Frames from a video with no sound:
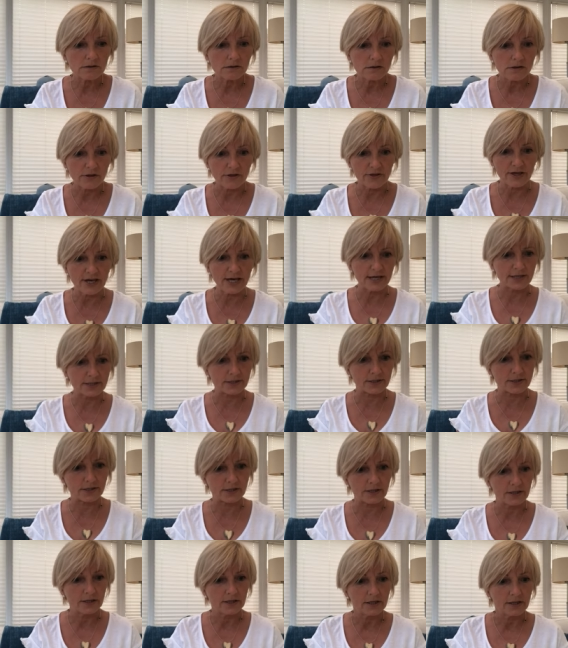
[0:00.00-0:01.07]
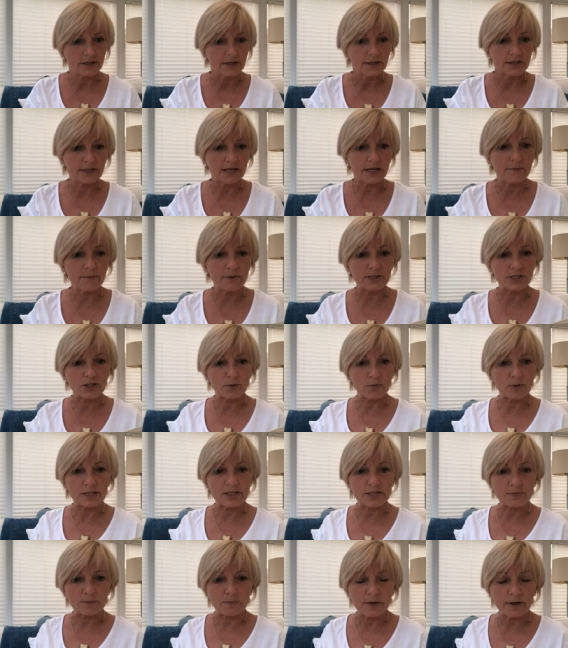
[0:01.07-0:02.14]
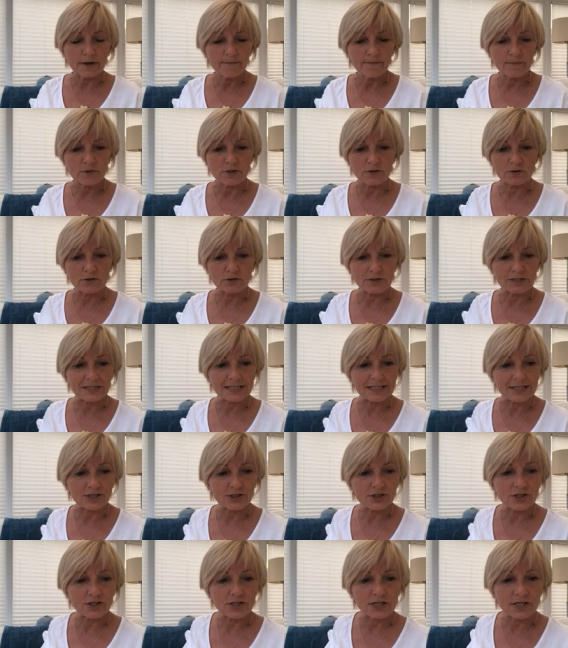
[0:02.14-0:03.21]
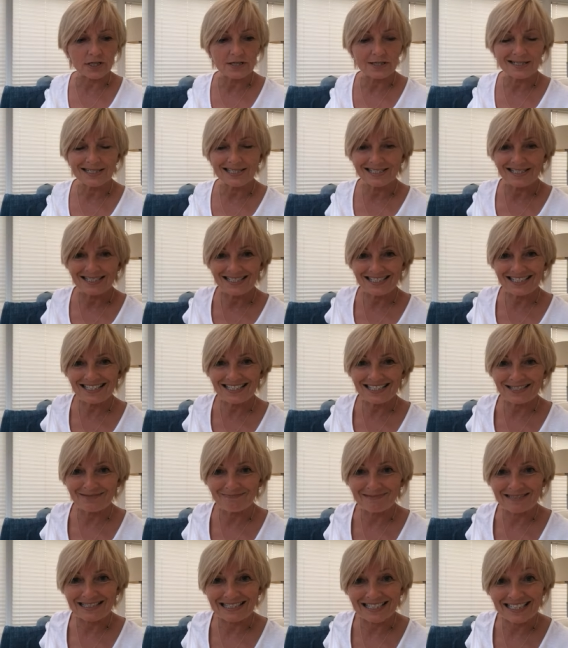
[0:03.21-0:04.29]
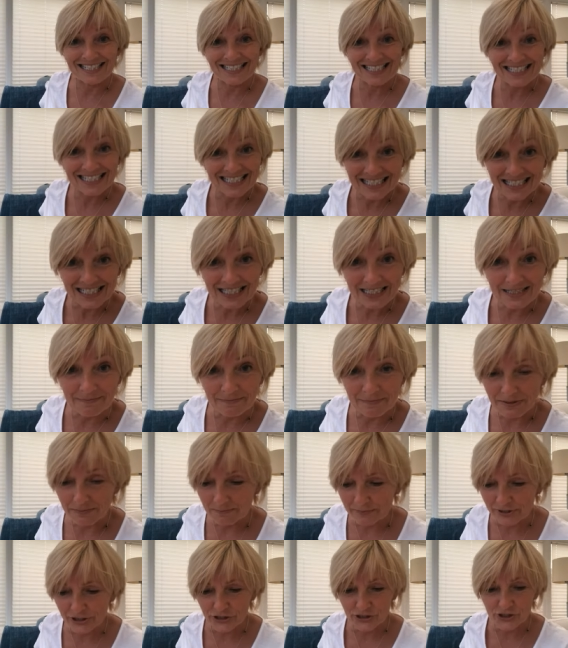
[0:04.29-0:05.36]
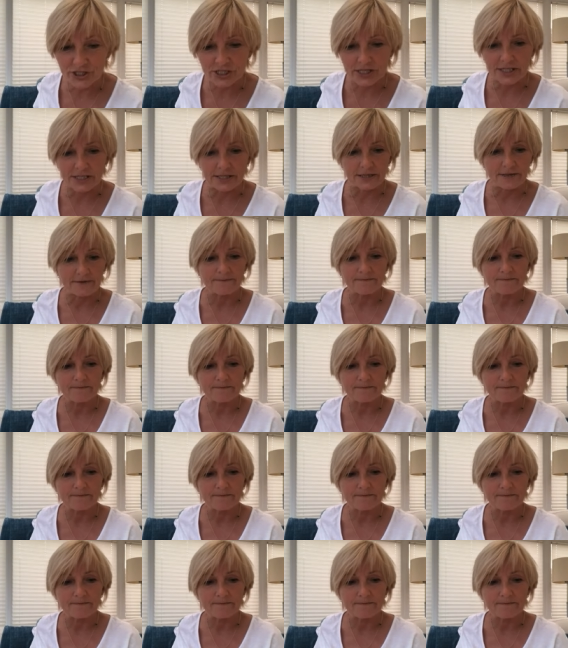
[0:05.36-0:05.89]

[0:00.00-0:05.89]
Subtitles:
This, said Mr. Winsborough through clenched teeth, is my time machine.